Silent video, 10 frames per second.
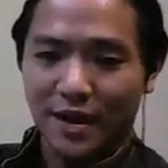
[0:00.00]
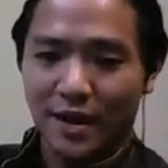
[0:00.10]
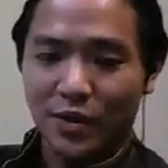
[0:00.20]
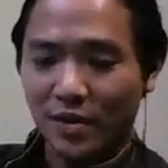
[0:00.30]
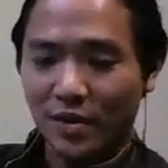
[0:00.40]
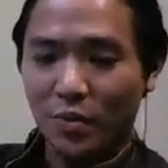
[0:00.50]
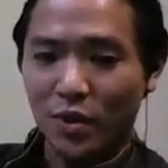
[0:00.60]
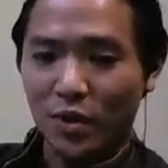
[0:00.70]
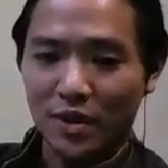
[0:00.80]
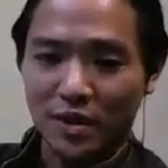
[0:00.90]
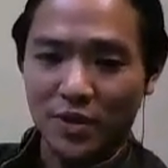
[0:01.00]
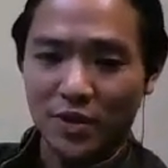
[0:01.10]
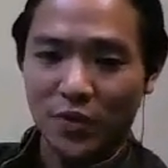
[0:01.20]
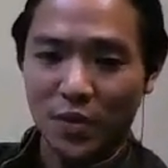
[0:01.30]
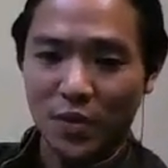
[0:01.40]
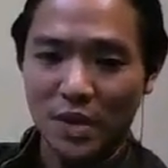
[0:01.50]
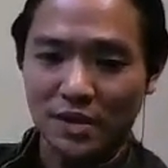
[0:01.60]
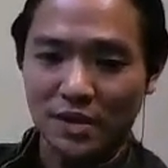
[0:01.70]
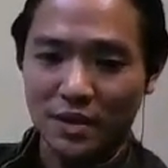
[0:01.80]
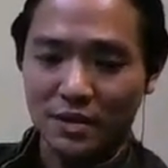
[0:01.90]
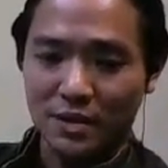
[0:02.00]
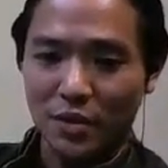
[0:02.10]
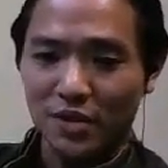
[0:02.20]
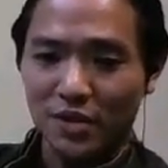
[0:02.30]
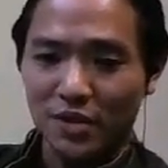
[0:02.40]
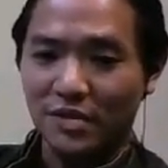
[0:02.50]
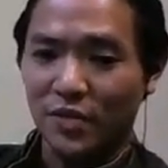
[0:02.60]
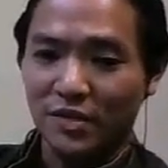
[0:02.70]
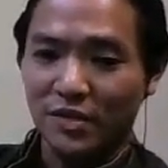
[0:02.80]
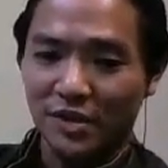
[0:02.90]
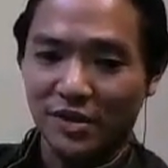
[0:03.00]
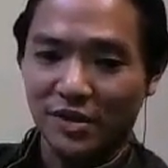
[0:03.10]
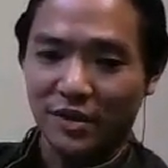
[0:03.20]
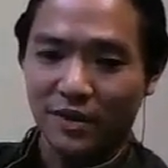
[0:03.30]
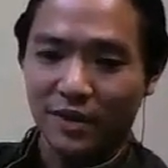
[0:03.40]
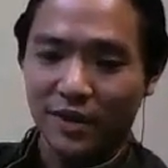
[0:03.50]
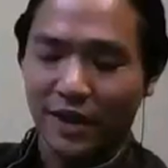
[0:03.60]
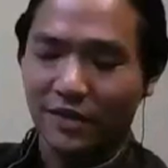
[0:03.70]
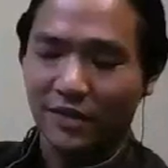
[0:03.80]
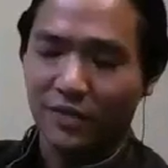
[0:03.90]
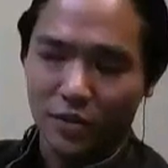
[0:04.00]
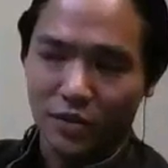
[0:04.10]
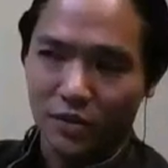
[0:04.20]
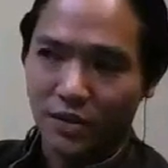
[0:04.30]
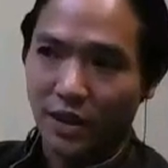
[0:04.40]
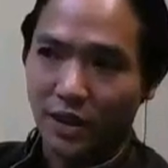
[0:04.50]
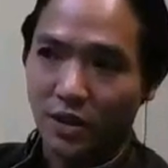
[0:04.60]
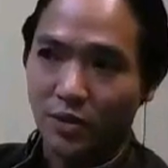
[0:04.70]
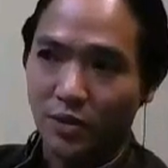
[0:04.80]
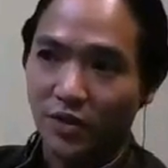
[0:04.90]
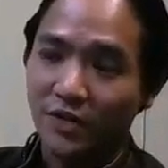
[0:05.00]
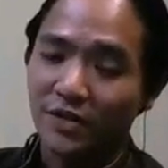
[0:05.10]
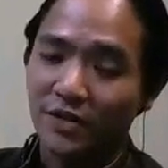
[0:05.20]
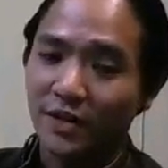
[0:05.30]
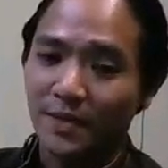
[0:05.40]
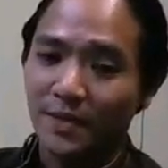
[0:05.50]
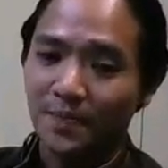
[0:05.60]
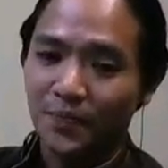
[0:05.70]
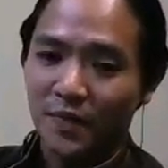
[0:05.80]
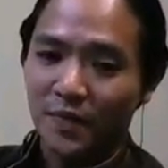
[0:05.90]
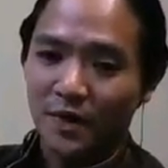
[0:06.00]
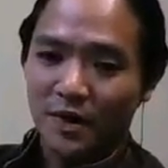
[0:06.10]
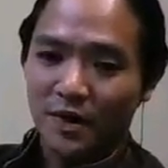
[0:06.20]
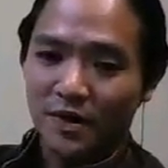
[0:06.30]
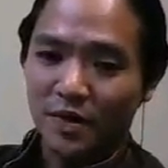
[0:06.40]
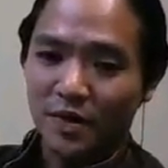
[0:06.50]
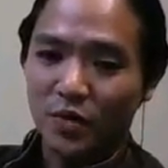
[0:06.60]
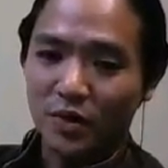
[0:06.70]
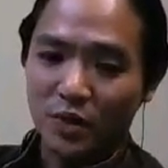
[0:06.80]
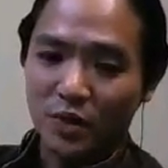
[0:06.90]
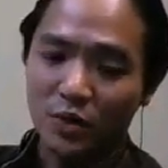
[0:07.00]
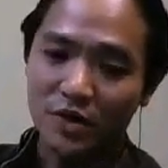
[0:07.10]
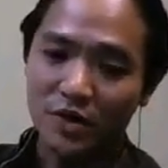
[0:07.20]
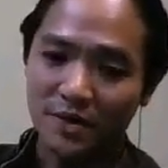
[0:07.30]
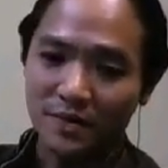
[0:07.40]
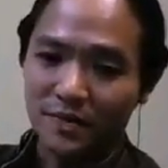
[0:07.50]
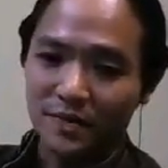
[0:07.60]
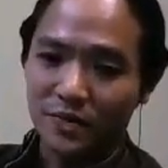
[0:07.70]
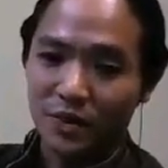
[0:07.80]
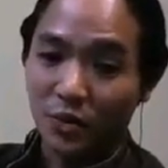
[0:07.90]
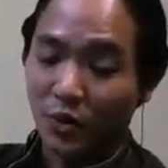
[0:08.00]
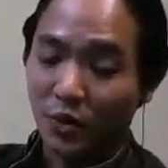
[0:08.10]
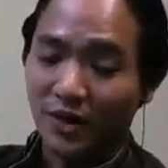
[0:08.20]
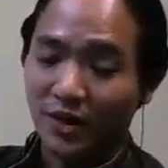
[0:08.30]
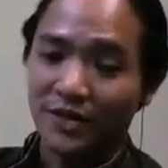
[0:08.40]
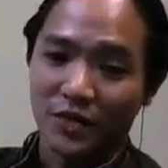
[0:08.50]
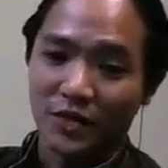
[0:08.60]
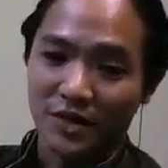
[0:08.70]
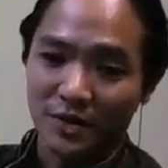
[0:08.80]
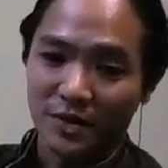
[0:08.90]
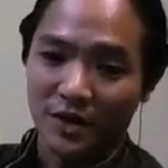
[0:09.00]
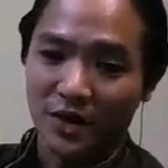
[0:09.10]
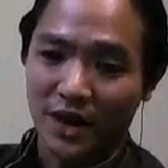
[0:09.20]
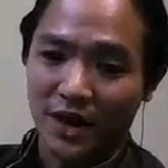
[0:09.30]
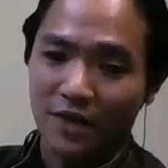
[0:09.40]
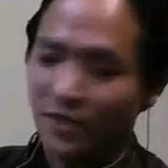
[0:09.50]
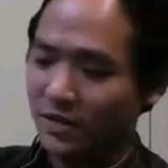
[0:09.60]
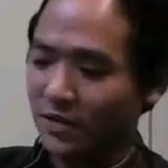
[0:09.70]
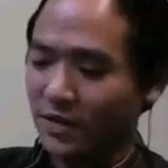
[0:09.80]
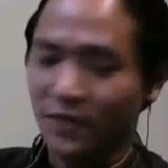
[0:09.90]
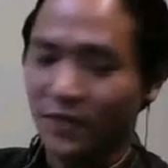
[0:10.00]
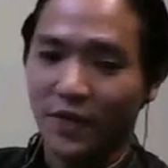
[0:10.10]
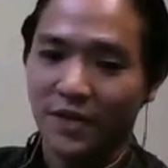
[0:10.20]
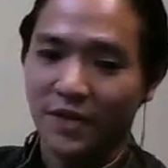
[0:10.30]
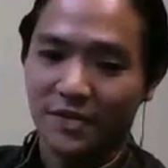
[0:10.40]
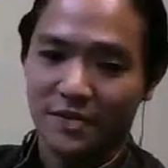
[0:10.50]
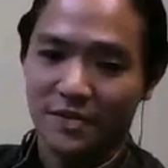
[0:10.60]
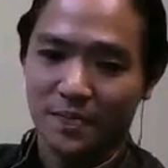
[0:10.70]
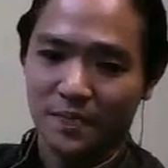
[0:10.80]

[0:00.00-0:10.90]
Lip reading: And what's important here for me is that the book is conversational, and it almost feels like someone with wisdom, someone with lots of wisdom giving counsel and advice.